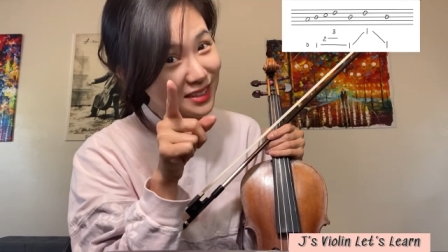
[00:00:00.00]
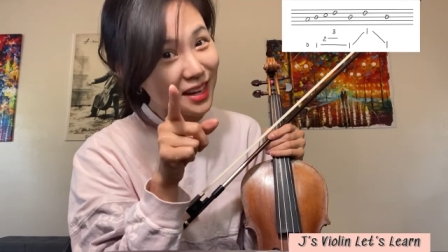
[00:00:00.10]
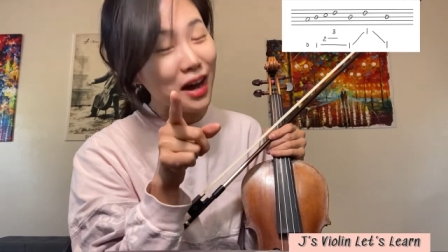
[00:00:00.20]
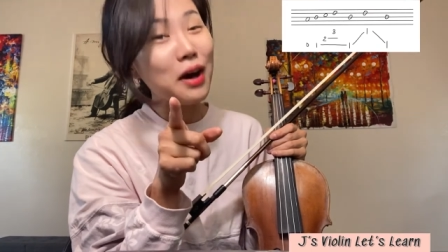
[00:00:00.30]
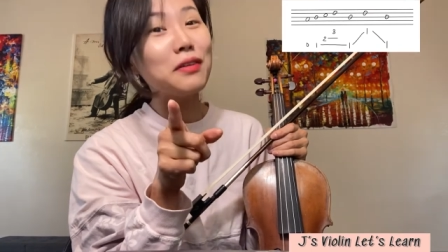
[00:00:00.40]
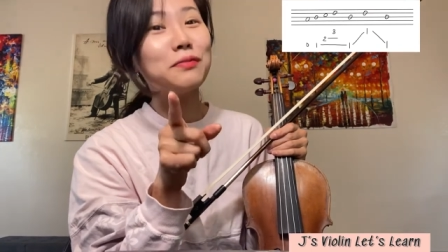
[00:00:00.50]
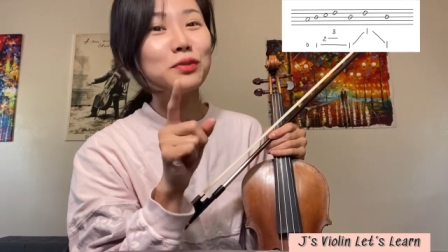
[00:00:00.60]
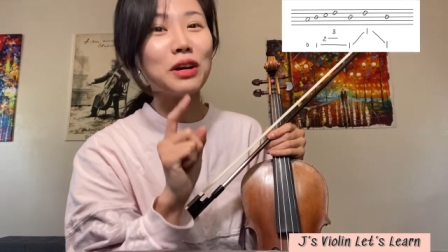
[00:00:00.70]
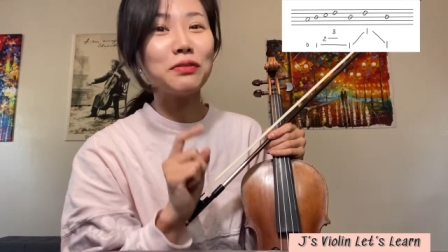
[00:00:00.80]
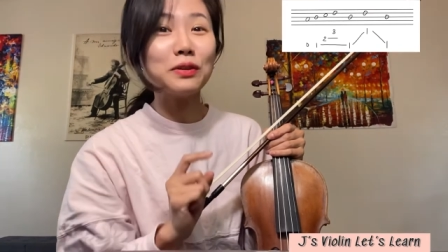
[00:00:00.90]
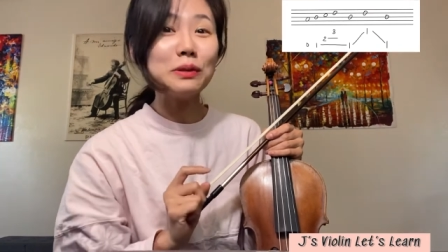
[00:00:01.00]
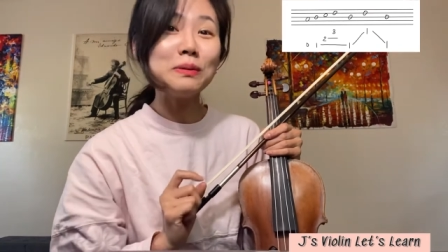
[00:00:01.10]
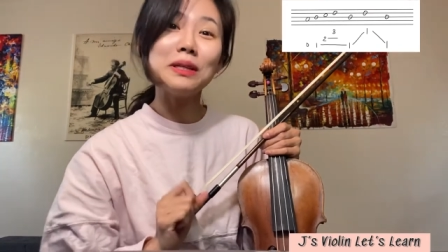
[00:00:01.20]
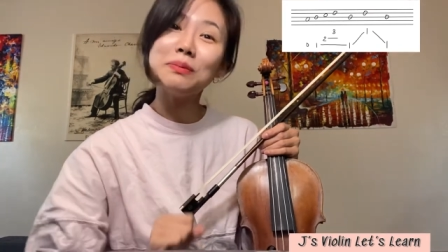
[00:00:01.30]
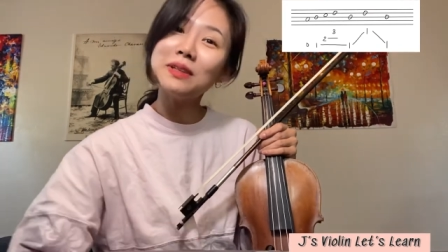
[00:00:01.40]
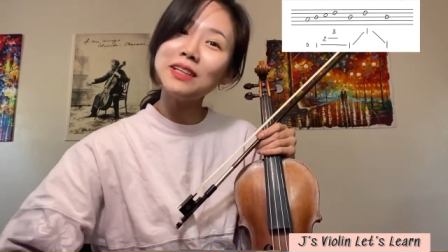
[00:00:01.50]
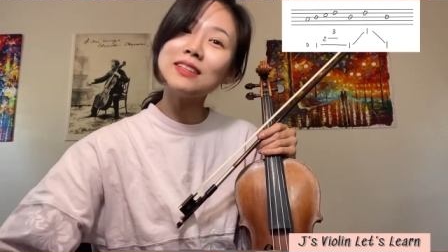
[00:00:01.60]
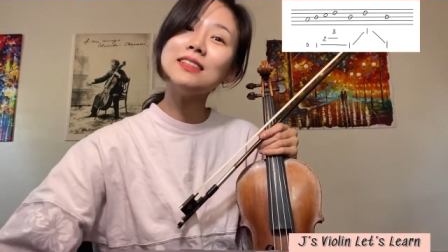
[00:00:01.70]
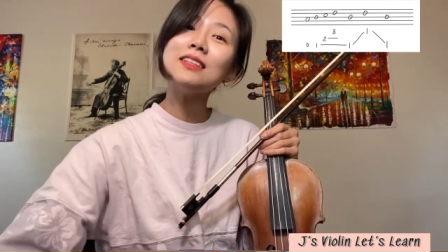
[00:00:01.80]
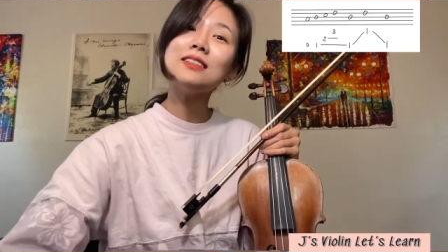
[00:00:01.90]
Stop, draw firmly, play
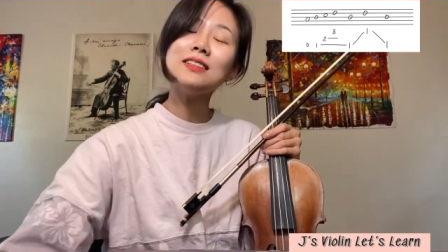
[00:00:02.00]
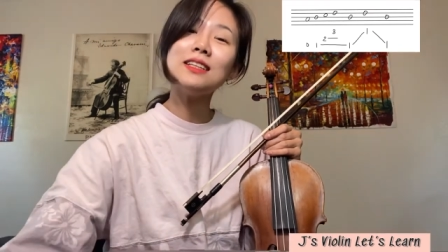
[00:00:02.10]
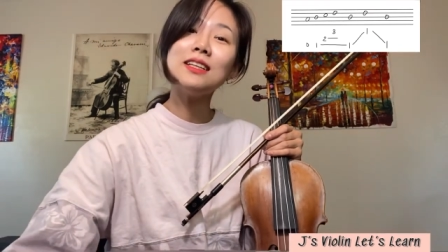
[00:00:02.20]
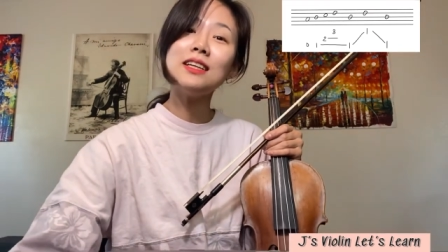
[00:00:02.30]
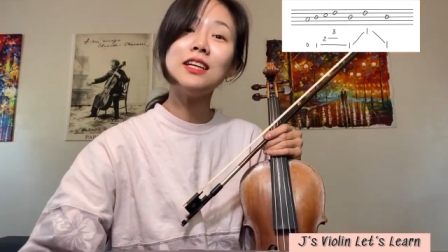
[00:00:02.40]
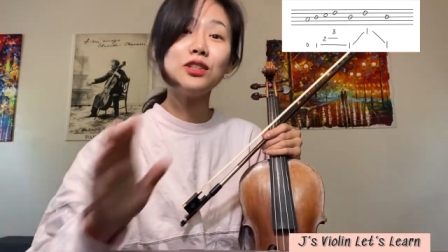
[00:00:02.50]
clearly.